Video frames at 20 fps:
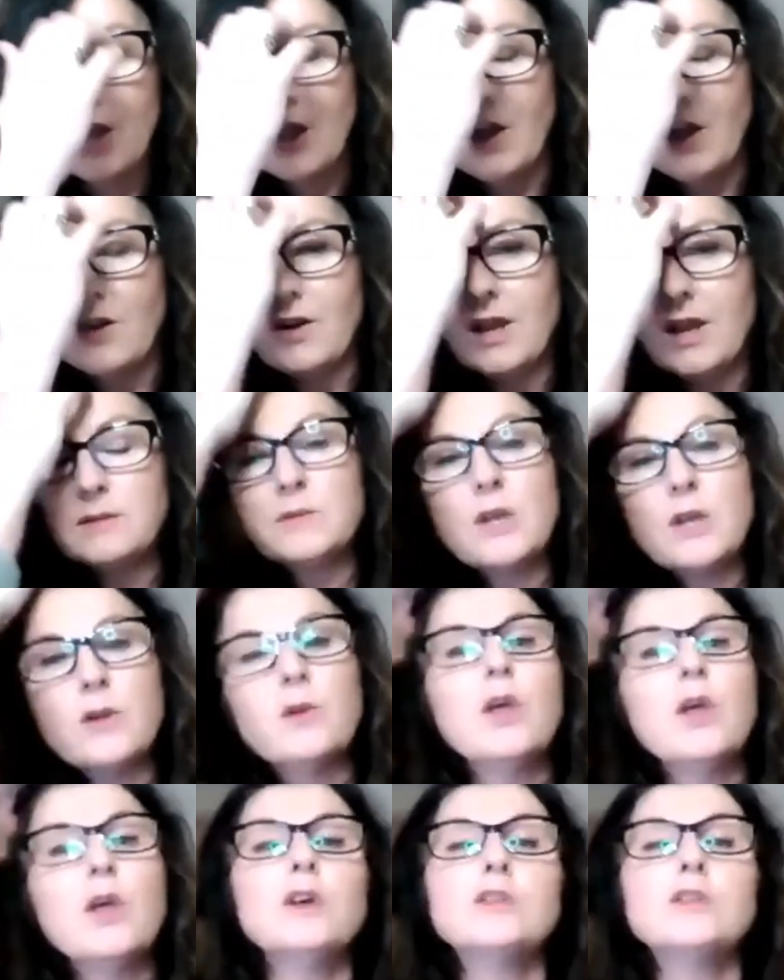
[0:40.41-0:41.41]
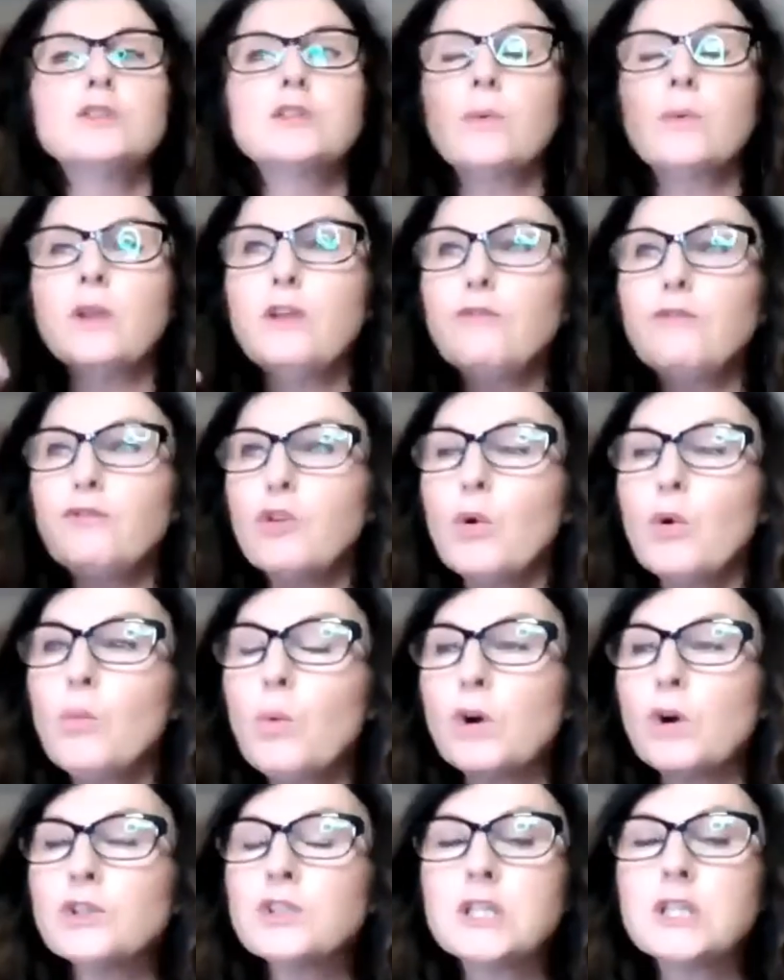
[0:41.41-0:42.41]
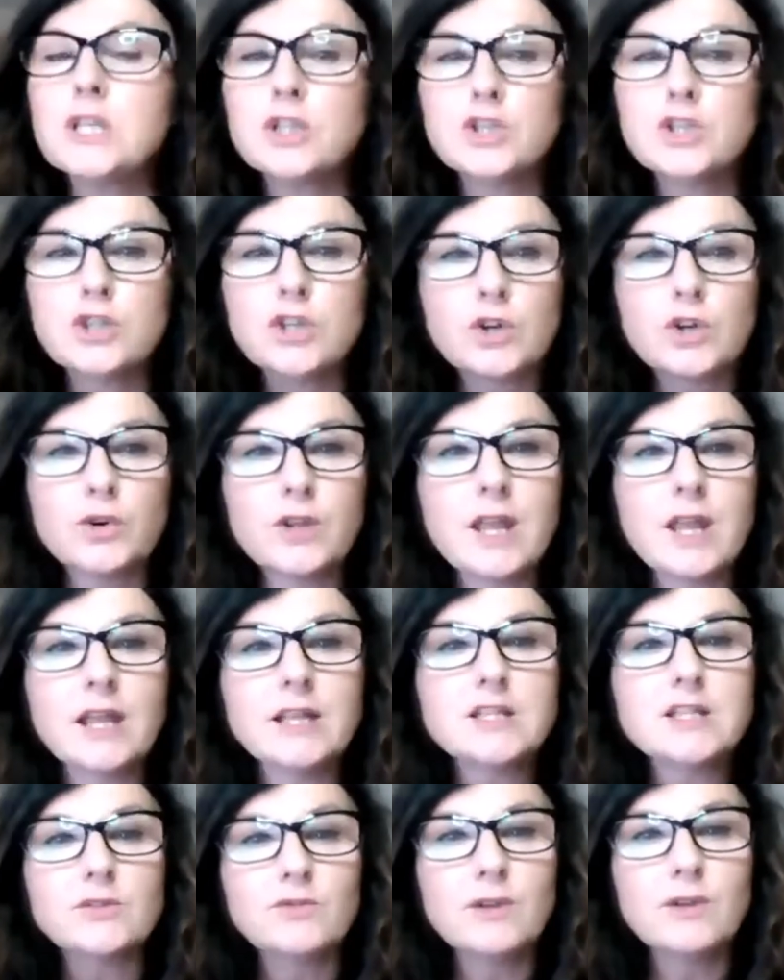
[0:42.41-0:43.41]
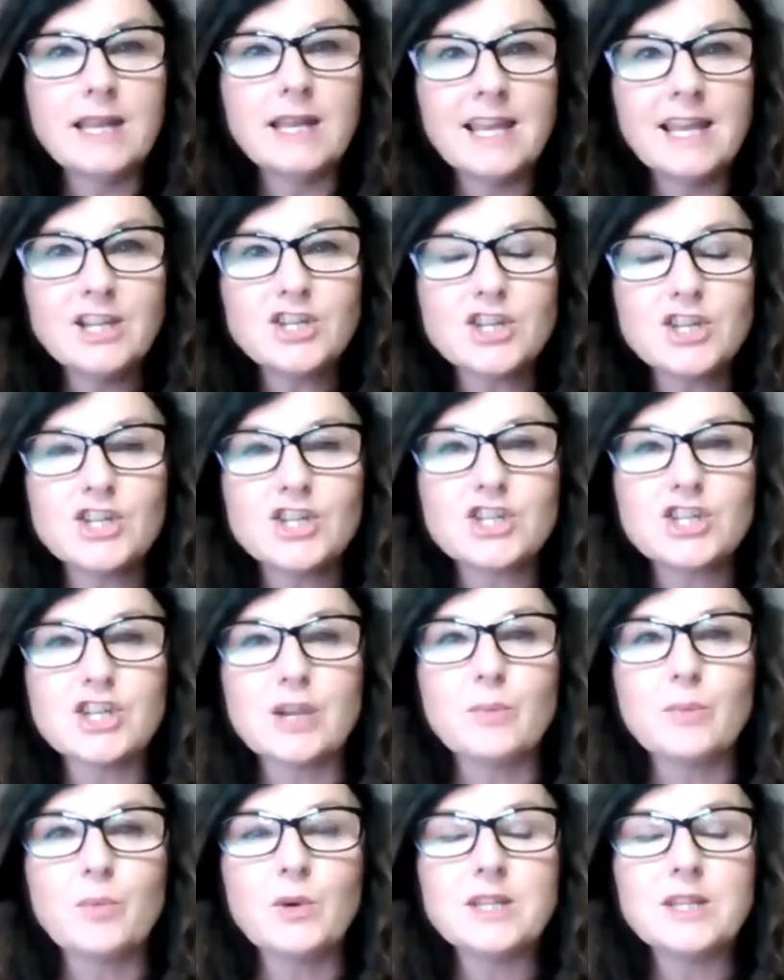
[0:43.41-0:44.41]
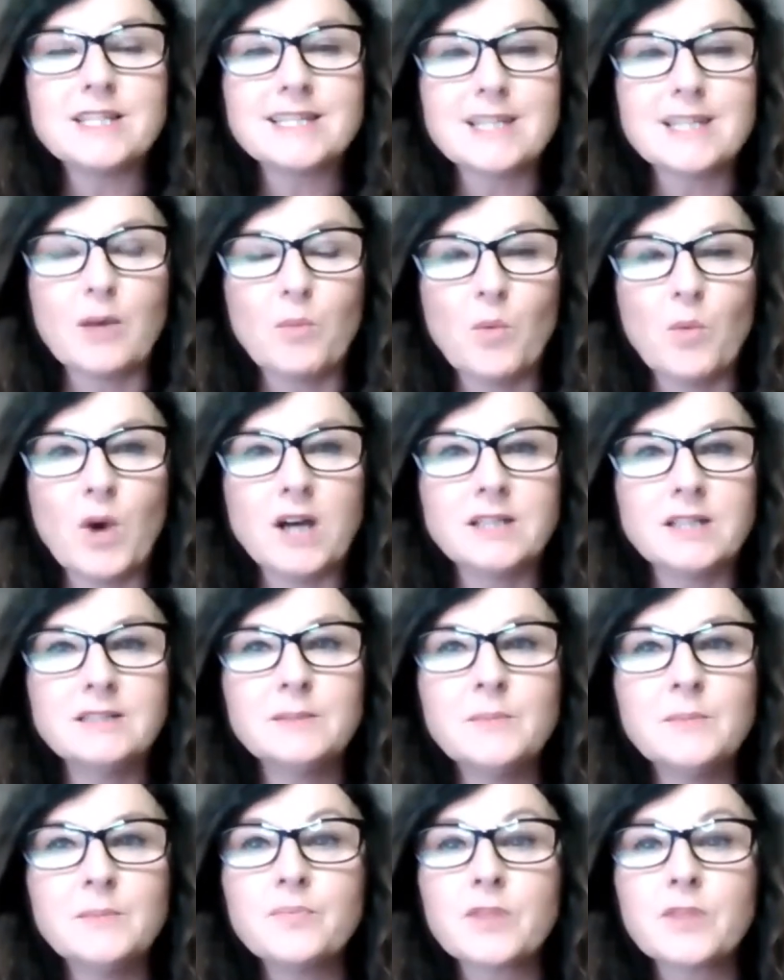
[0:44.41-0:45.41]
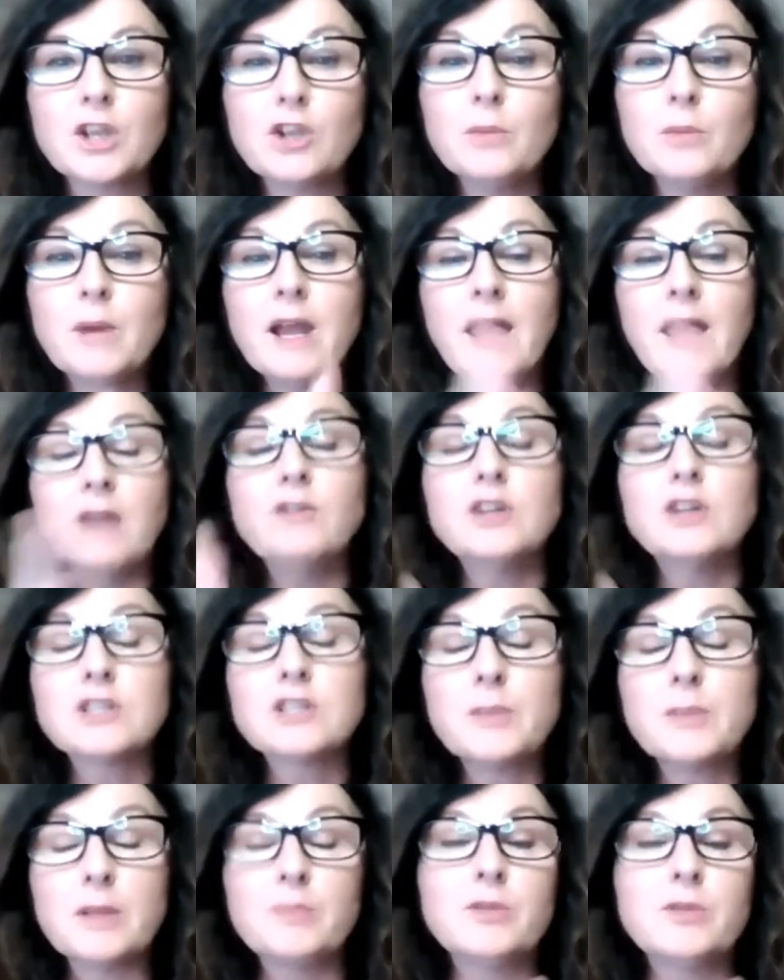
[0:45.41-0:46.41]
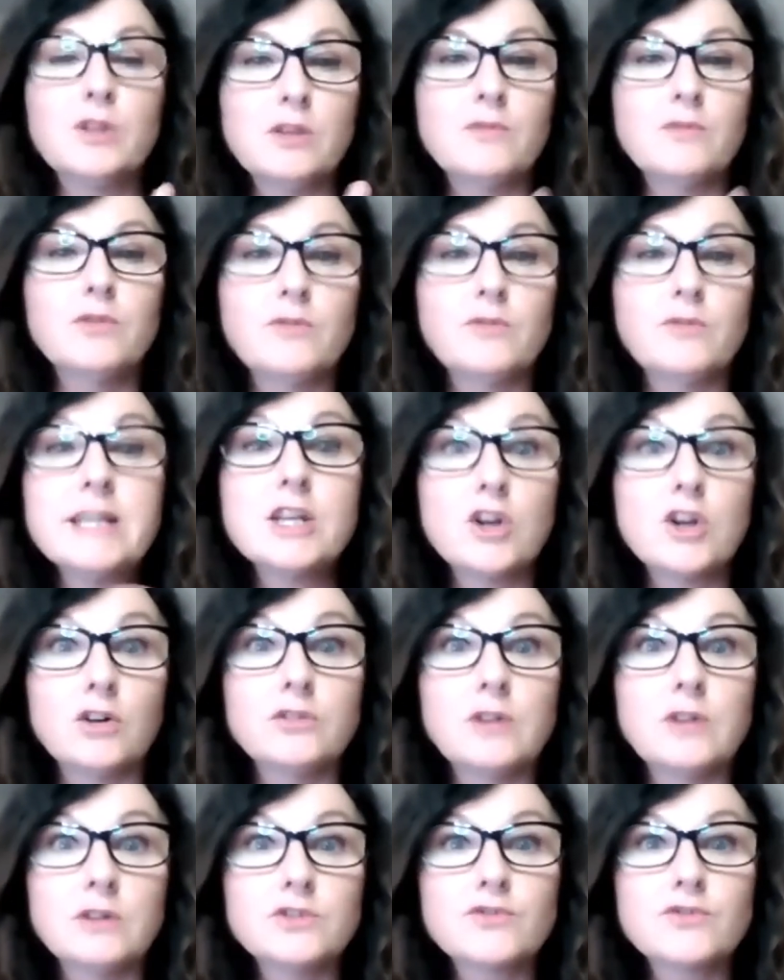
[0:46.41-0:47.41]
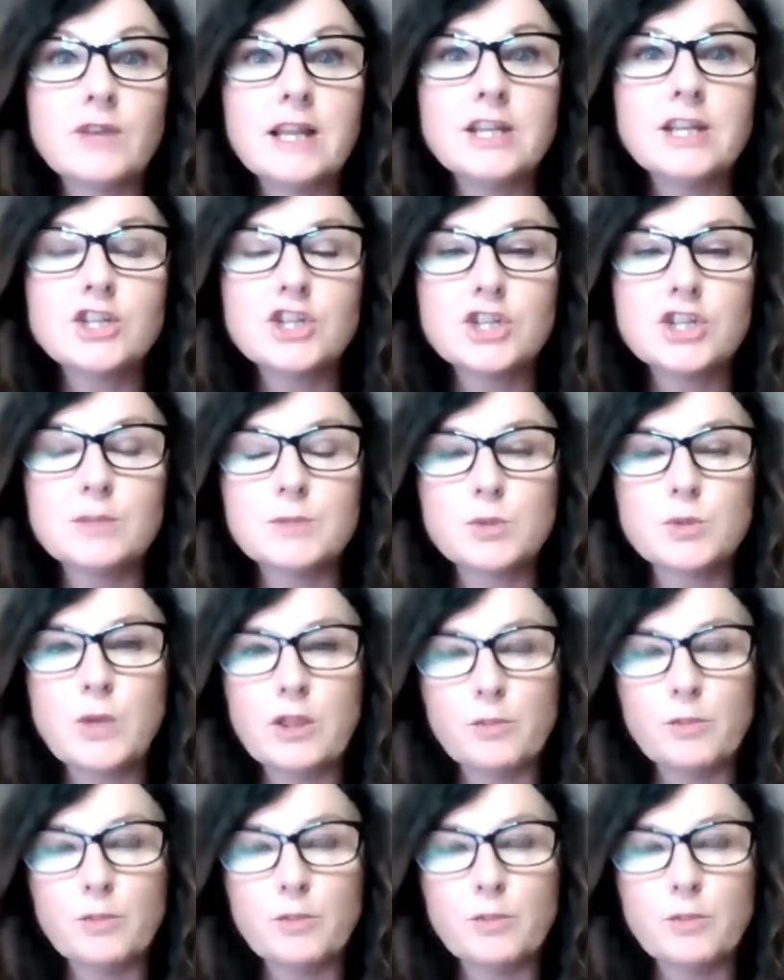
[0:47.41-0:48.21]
All right. So if you're wanting to create a relationship with someone, you might have lots of people that you've already got those relationships with.